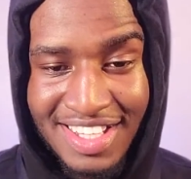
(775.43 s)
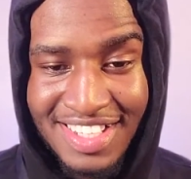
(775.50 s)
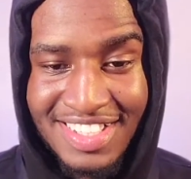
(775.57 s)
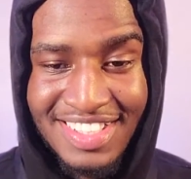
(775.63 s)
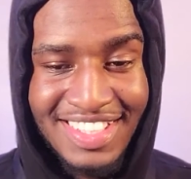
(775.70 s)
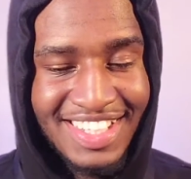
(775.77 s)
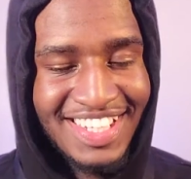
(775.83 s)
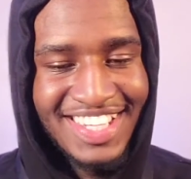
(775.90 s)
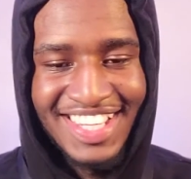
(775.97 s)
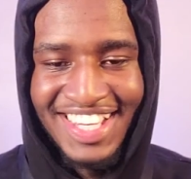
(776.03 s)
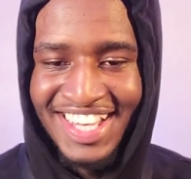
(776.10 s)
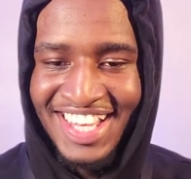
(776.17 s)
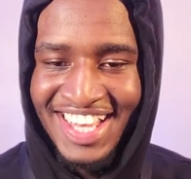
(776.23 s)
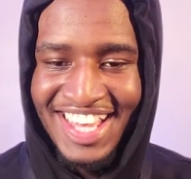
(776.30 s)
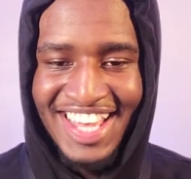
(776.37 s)

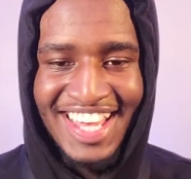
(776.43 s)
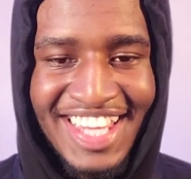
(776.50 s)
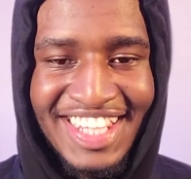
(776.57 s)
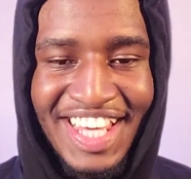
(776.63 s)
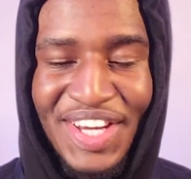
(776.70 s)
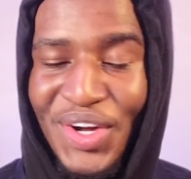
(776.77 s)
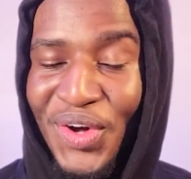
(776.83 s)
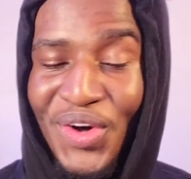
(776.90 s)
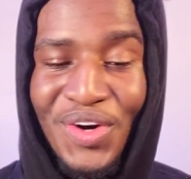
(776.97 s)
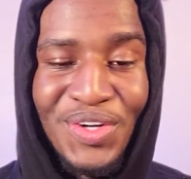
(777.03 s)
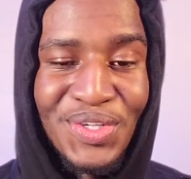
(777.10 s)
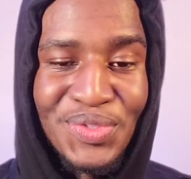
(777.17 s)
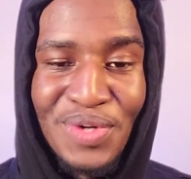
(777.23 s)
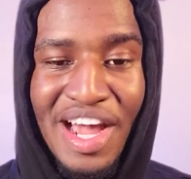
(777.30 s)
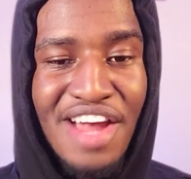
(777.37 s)
that whole
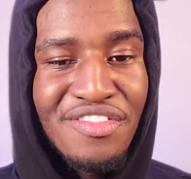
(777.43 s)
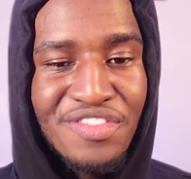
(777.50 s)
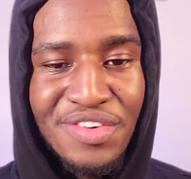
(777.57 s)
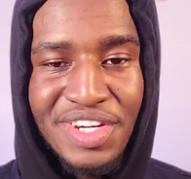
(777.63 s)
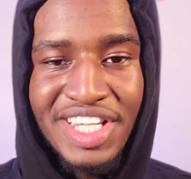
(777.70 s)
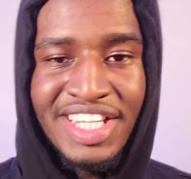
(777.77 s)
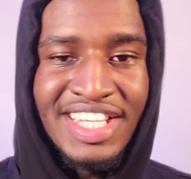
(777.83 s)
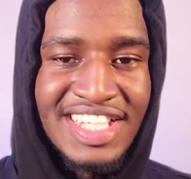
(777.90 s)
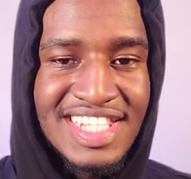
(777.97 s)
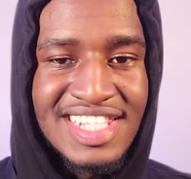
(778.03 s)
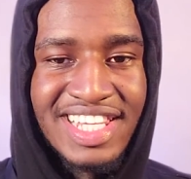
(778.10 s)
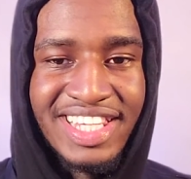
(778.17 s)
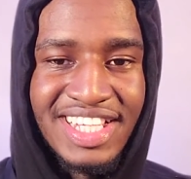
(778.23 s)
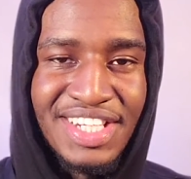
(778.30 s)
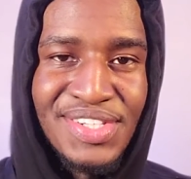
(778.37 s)
rivalry is
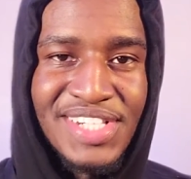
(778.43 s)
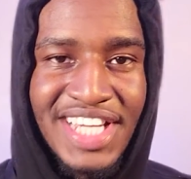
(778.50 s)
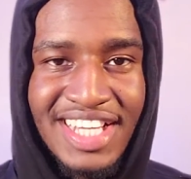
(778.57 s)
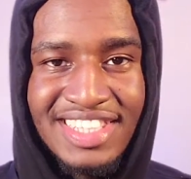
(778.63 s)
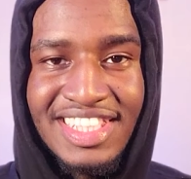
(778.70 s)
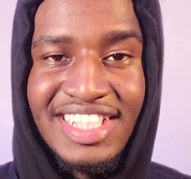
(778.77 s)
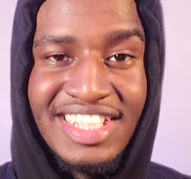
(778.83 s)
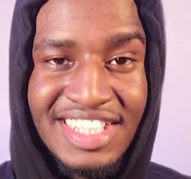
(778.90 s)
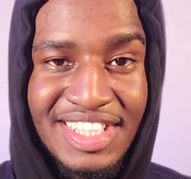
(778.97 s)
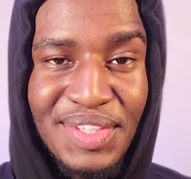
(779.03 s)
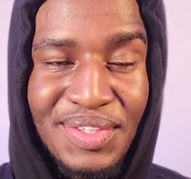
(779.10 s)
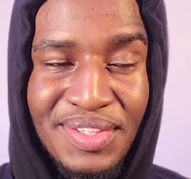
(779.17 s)
literally, I think,